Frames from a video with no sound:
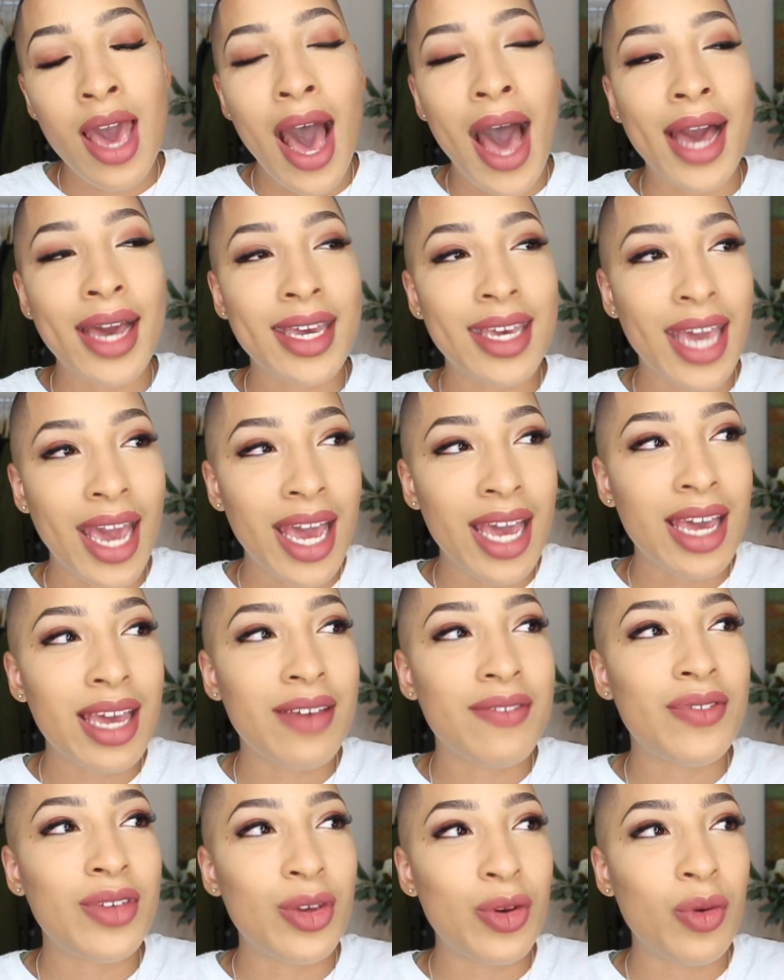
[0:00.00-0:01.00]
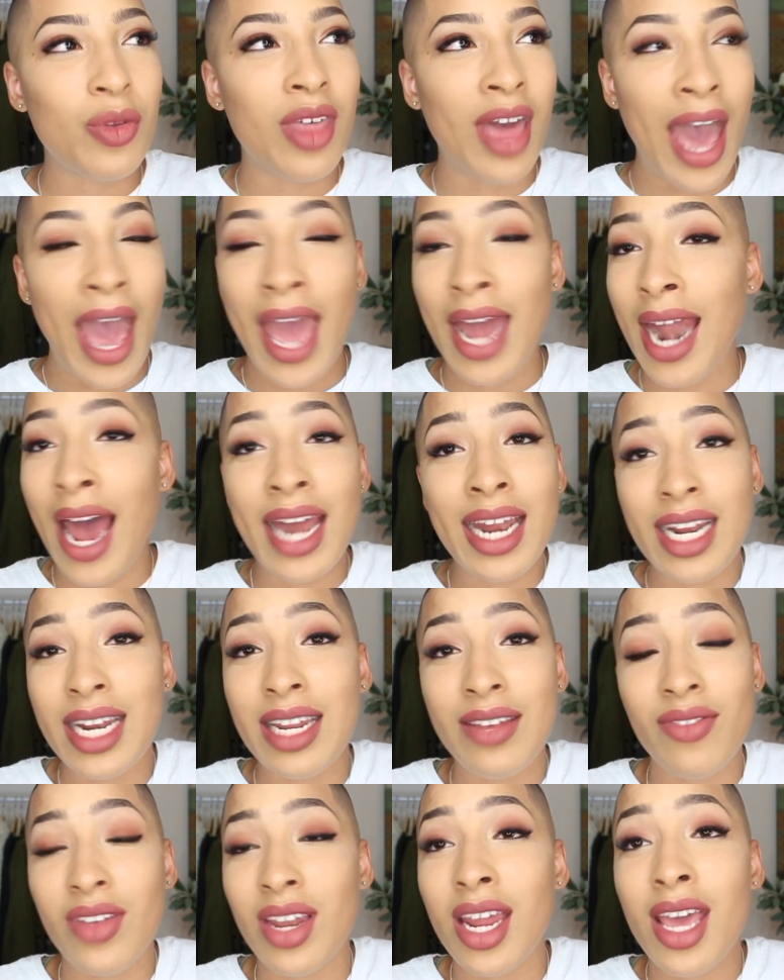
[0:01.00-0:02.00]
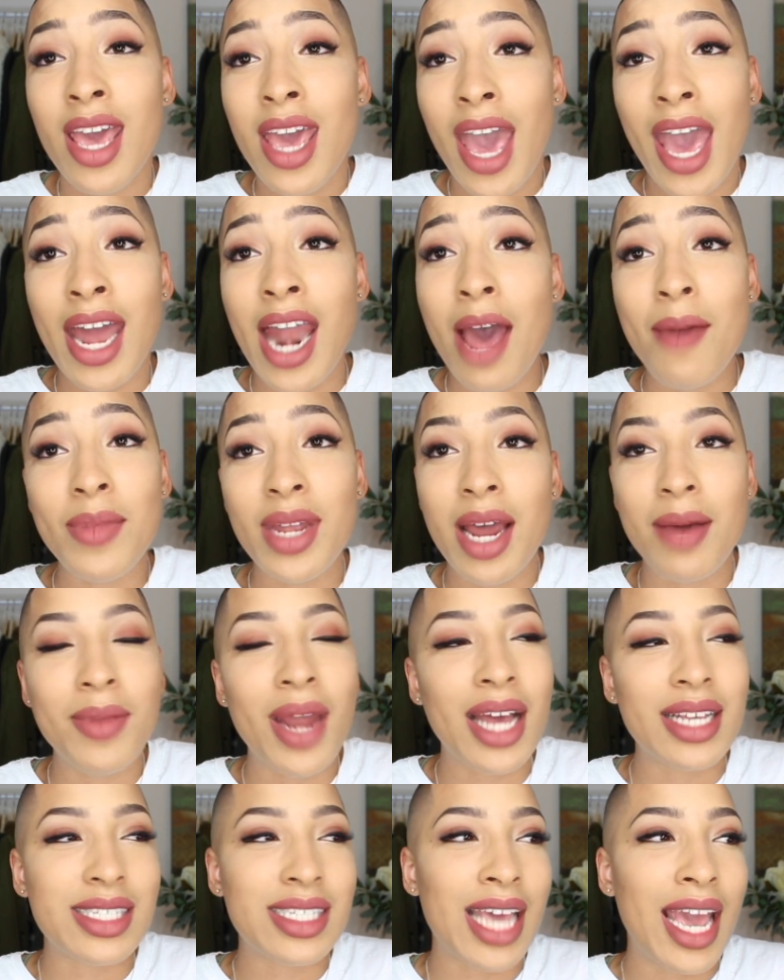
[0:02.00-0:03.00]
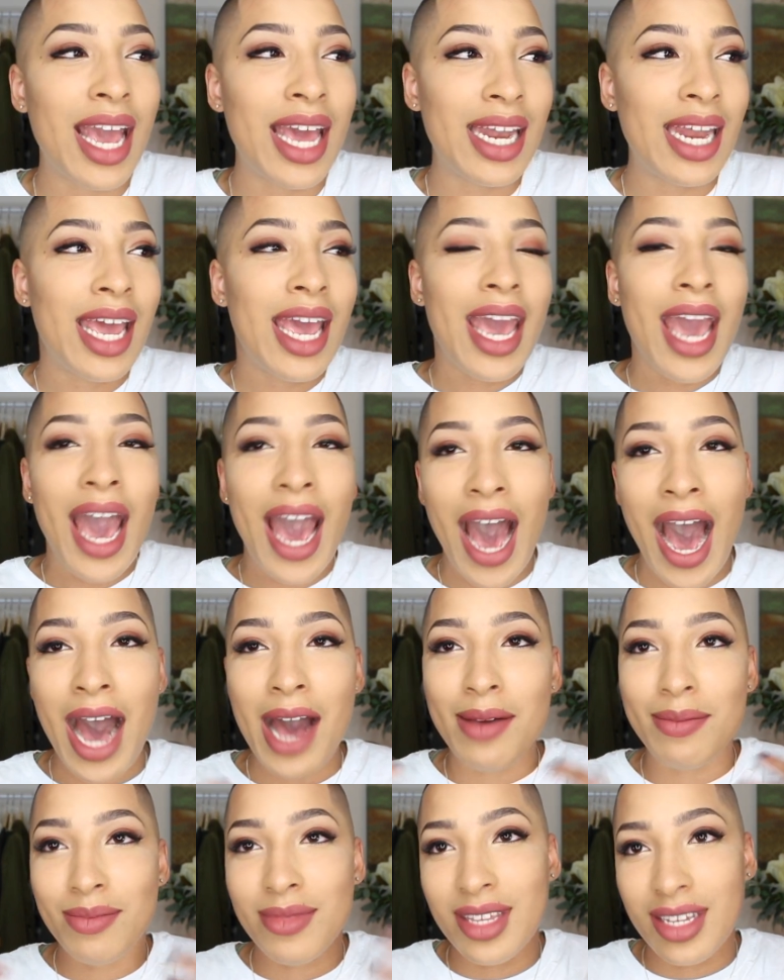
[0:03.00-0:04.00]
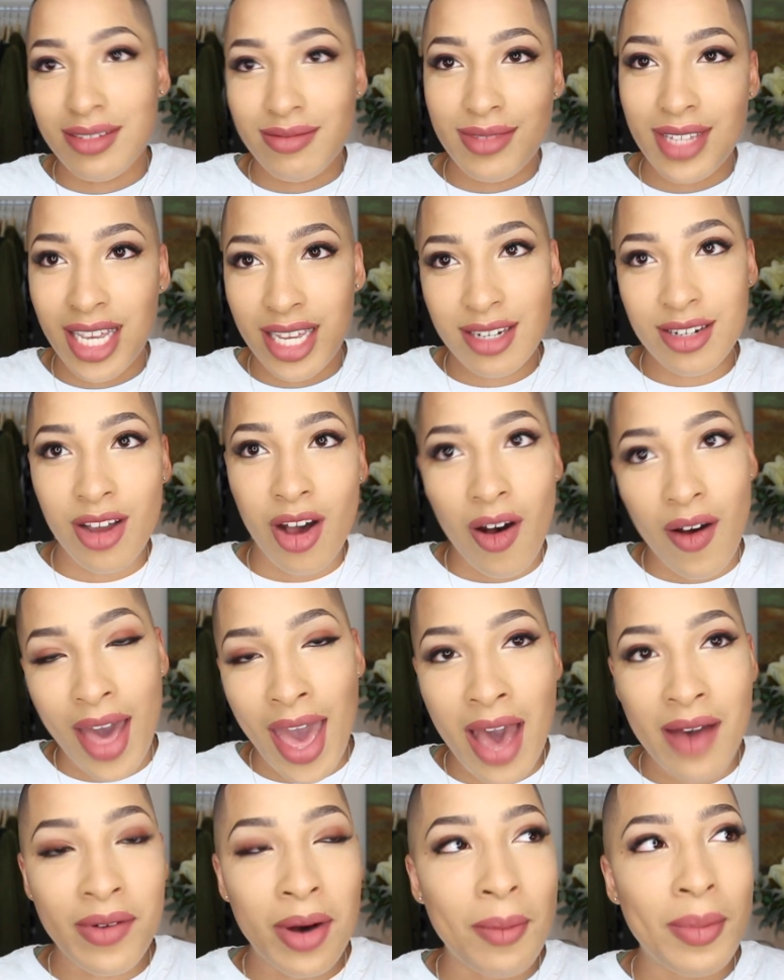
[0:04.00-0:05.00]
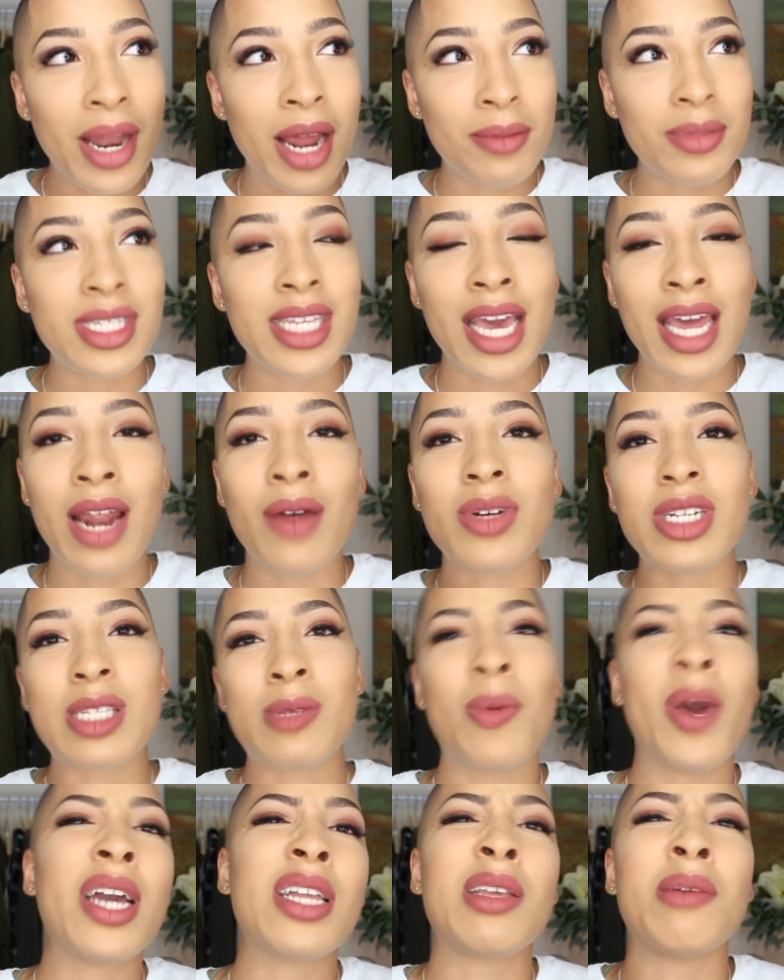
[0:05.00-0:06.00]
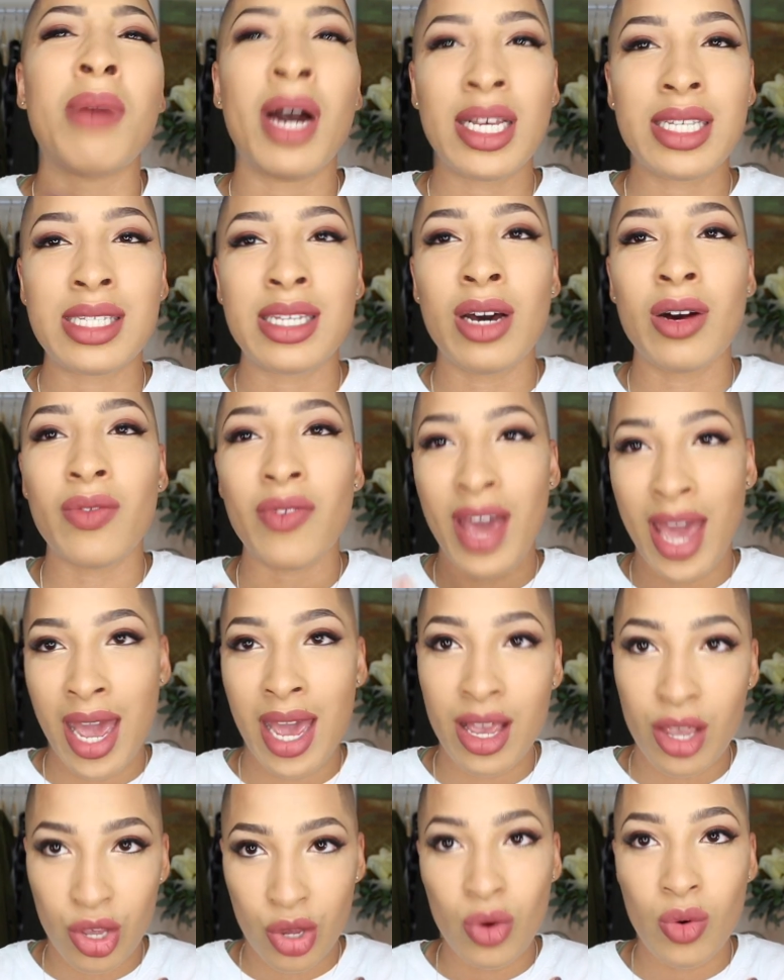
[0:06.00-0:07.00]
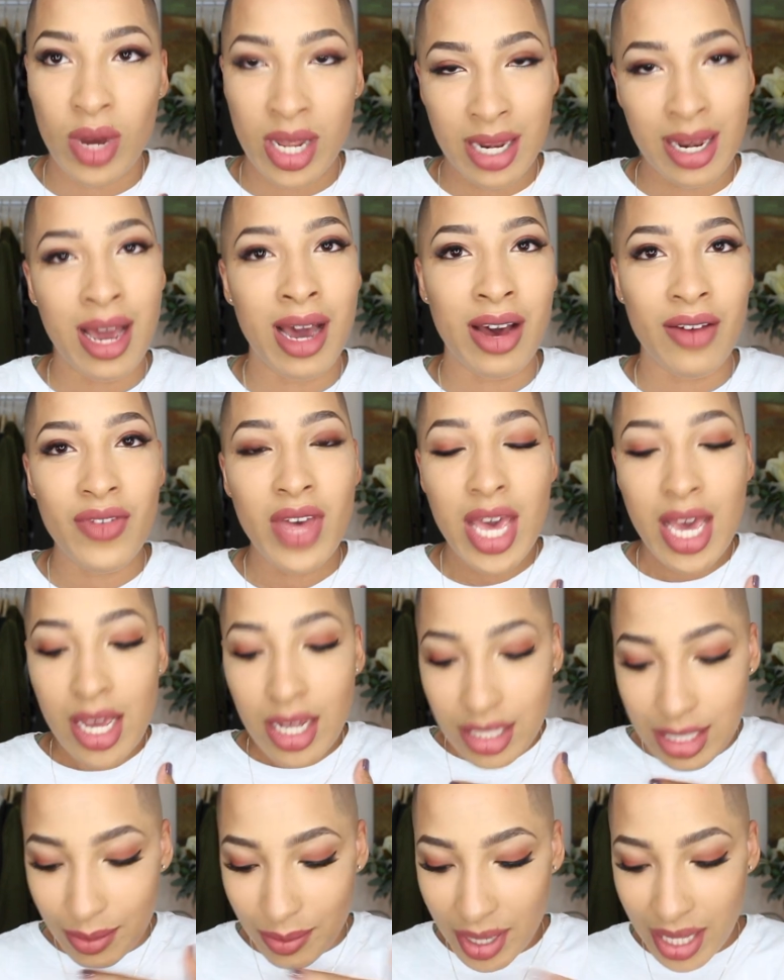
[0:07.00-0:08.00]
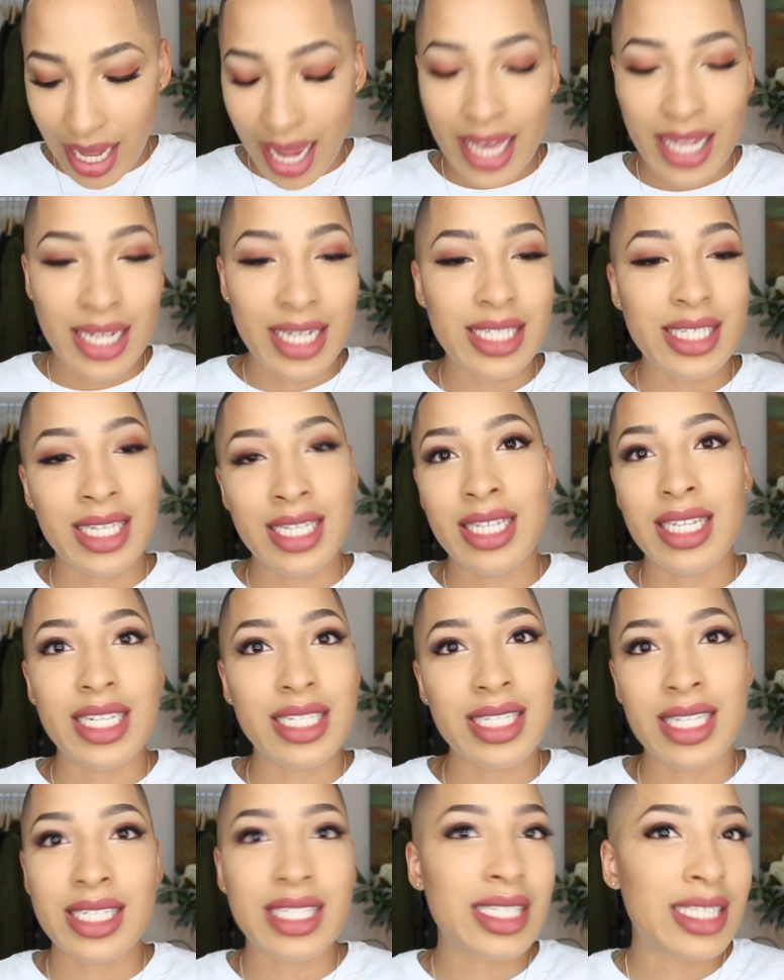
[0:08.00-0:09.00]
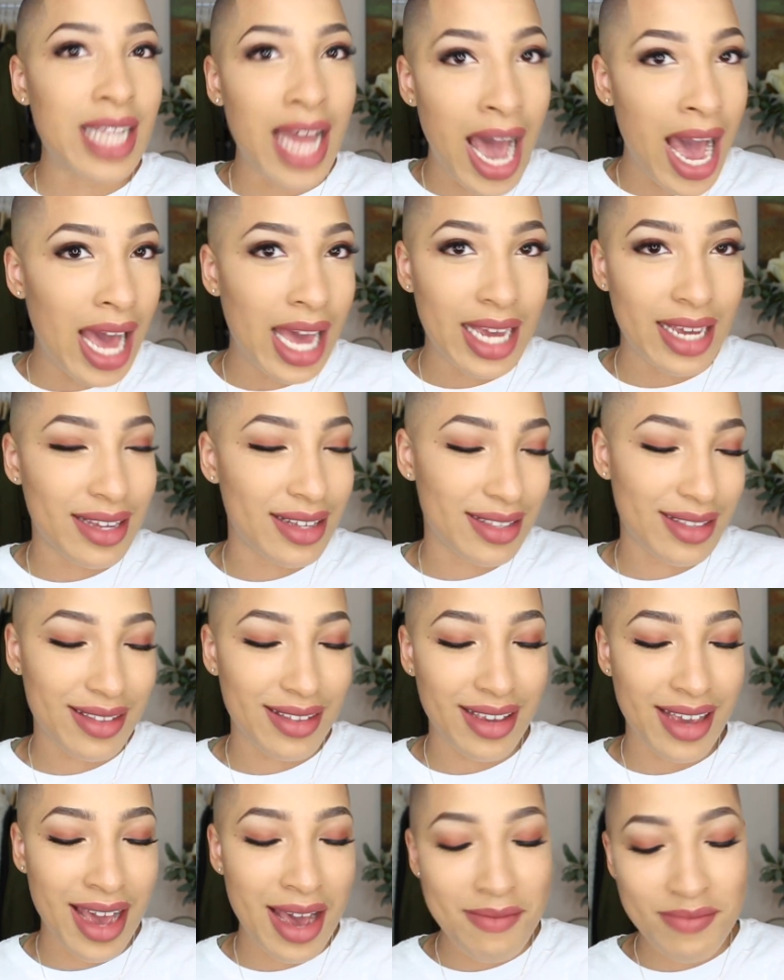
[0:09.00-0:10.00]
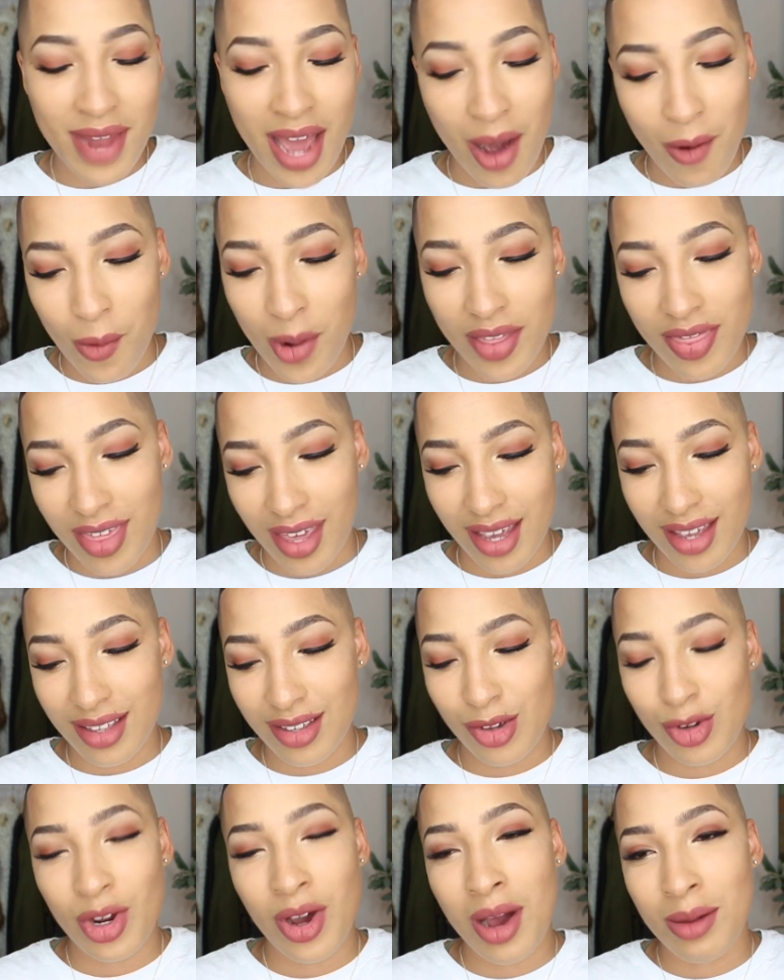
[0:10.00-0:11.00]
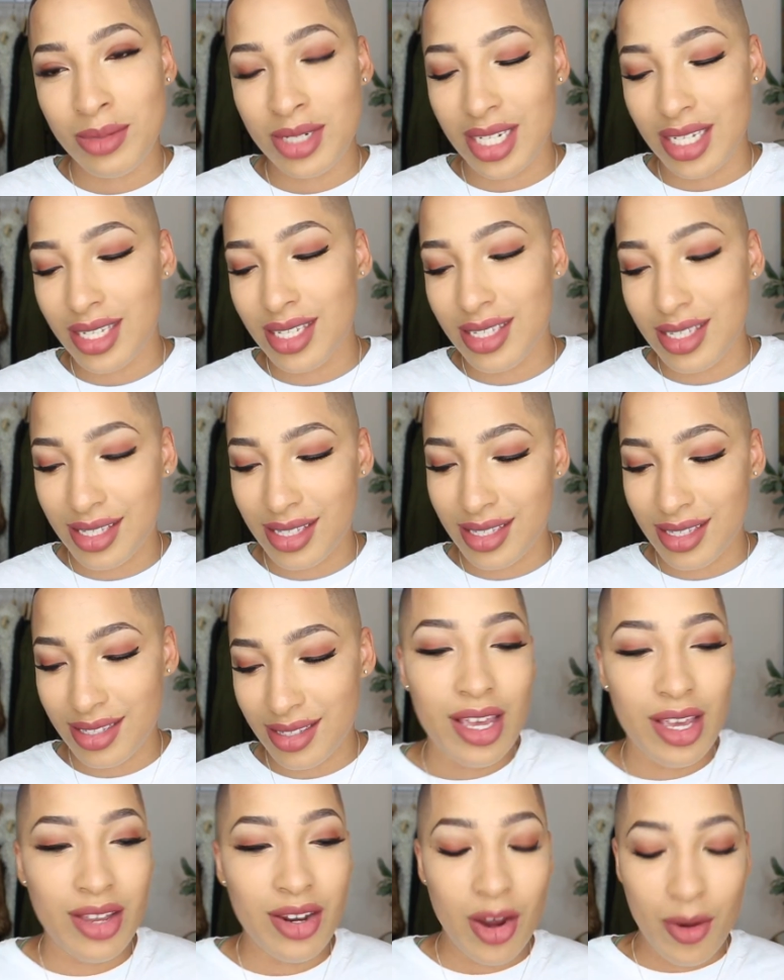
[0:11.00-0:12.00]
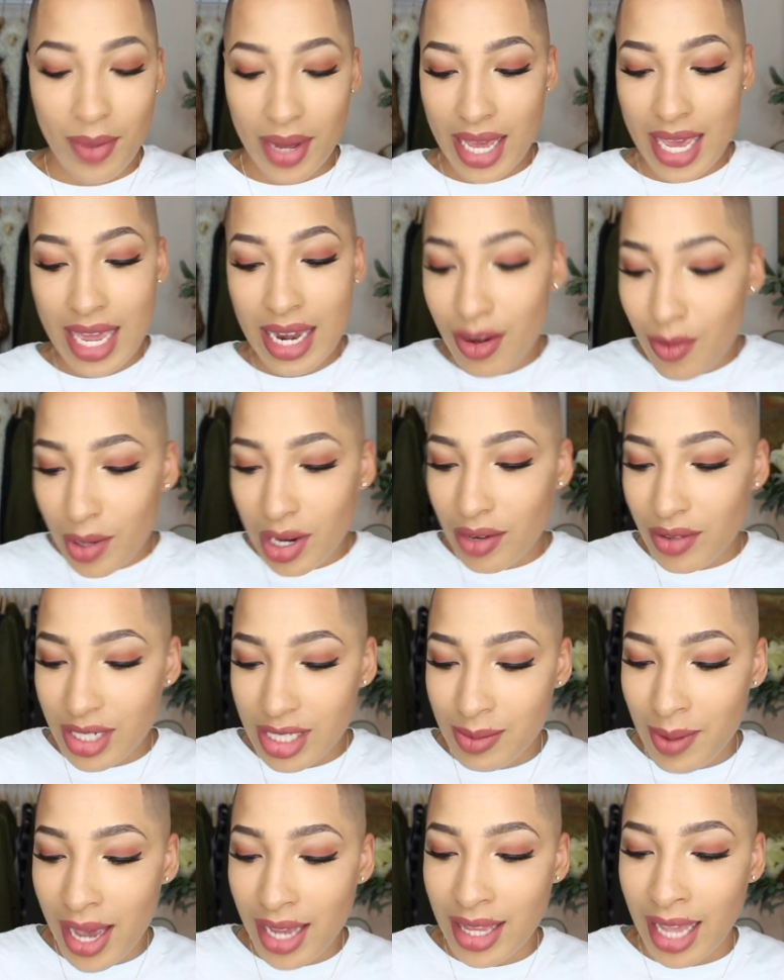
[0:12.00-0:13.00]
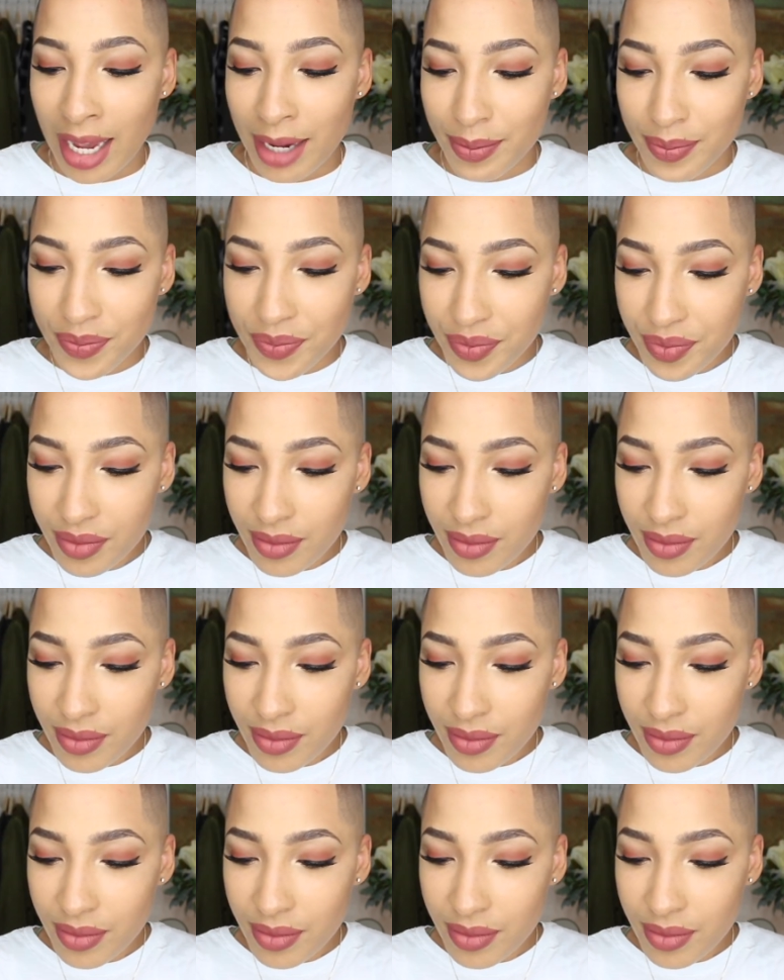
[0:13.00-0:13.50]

I gave you that, and I didn't even, and I mean, I'm not saying I'm the end all, have all, but I'm saying I respected myself and you enough to be like, listen, this is not, I'm not with it. You know, I'm just, you know, but he didn't want to respect that.